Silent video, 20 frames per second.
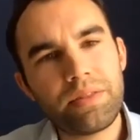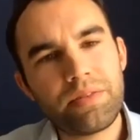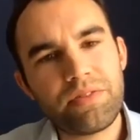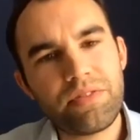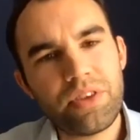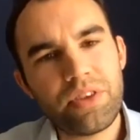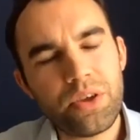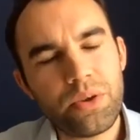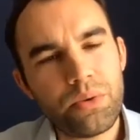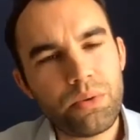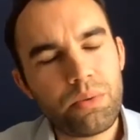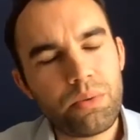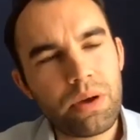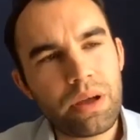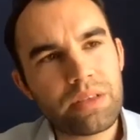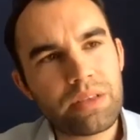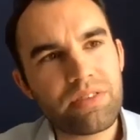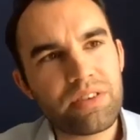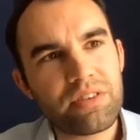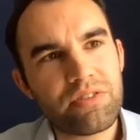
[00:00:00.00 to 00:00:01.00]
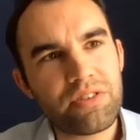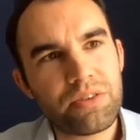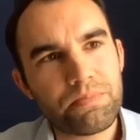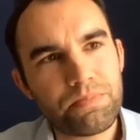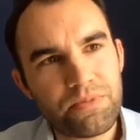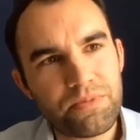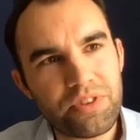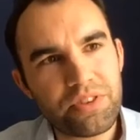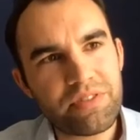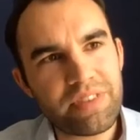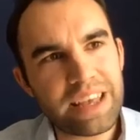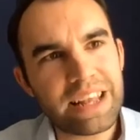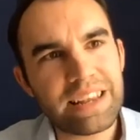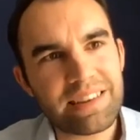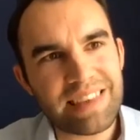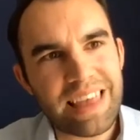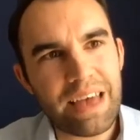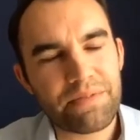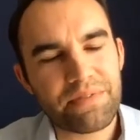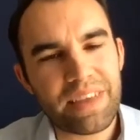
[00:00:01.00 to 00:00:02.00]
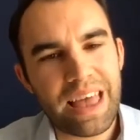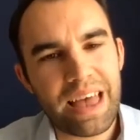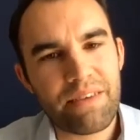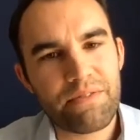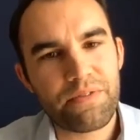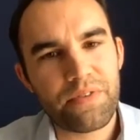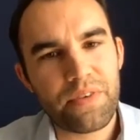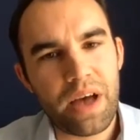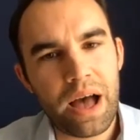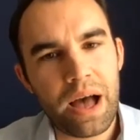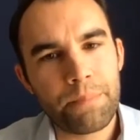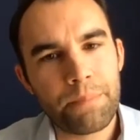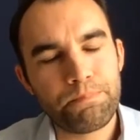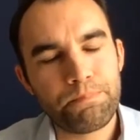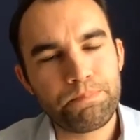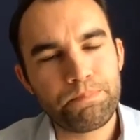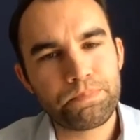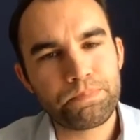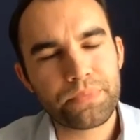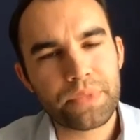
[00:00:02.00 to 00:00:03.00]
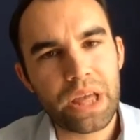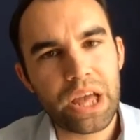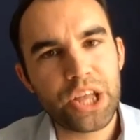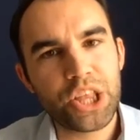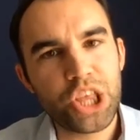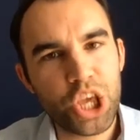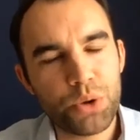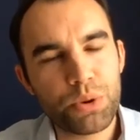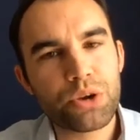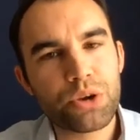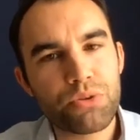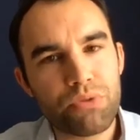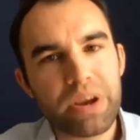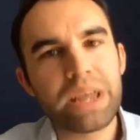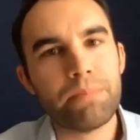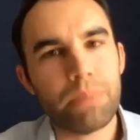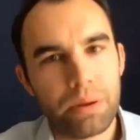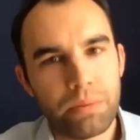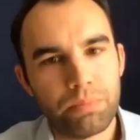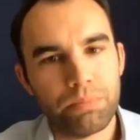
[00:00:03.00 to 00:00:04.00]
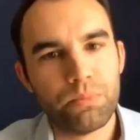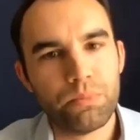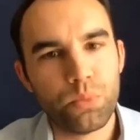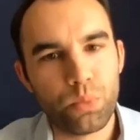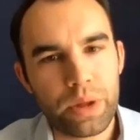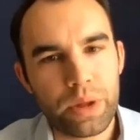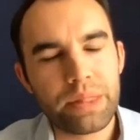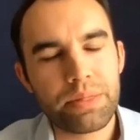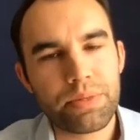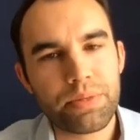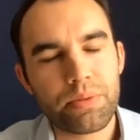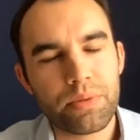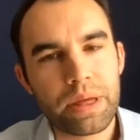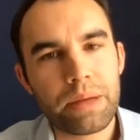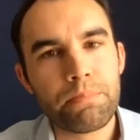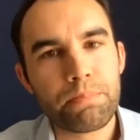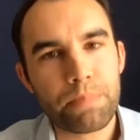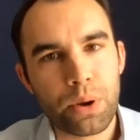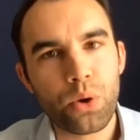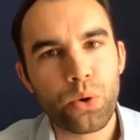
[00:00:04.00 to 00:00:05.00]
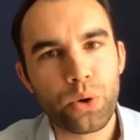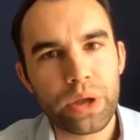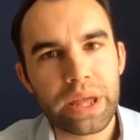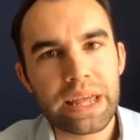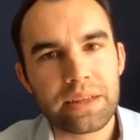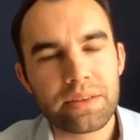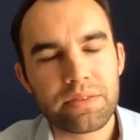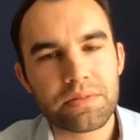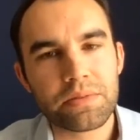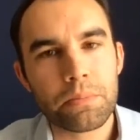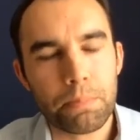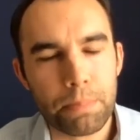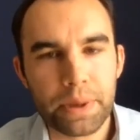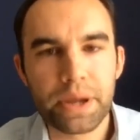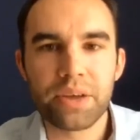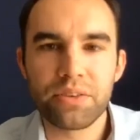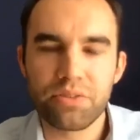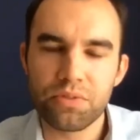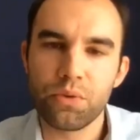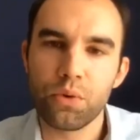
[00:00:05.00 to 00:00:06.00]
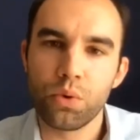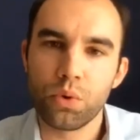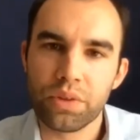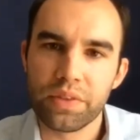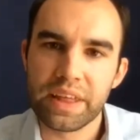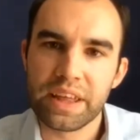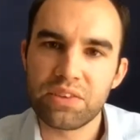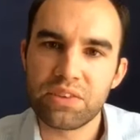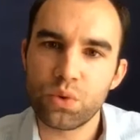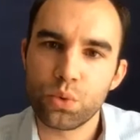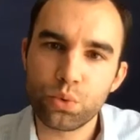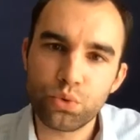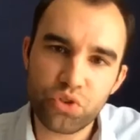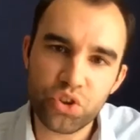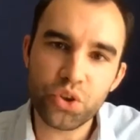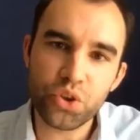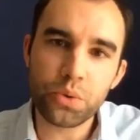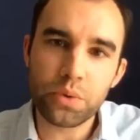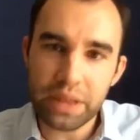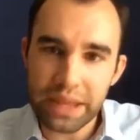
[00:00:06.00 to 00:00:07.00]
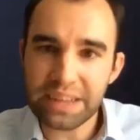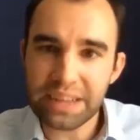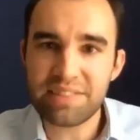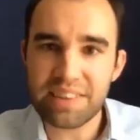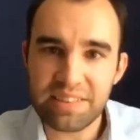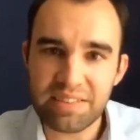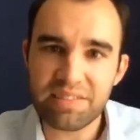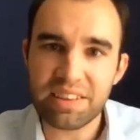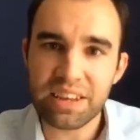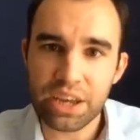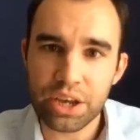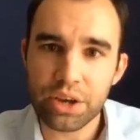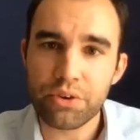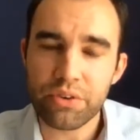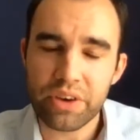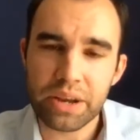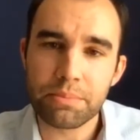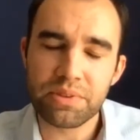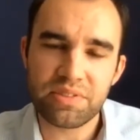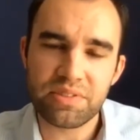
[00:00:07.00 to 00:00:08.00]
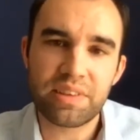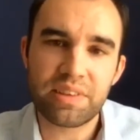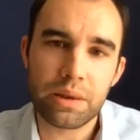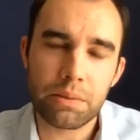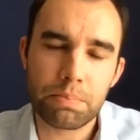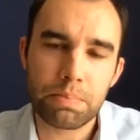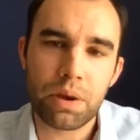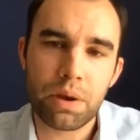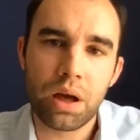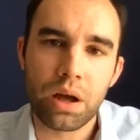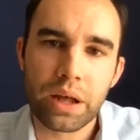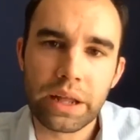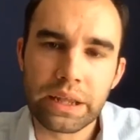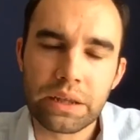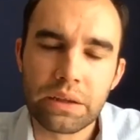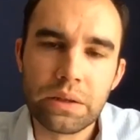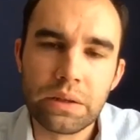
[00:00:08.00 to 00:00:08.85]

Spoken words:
Do dealers have to have a new agreement with employees because of all of this, or do existing agreements still apply?